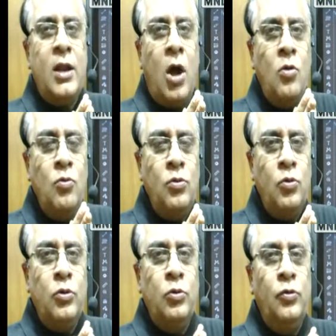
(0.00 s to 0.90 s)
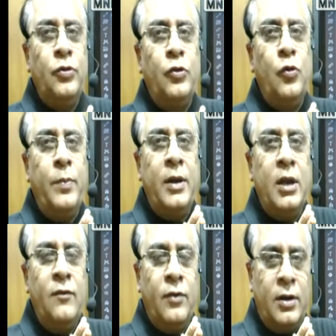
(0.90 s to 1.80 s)
how to use the super
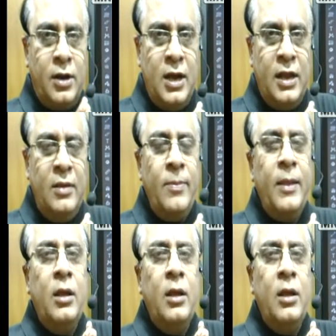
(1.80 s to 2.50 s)
trend for trading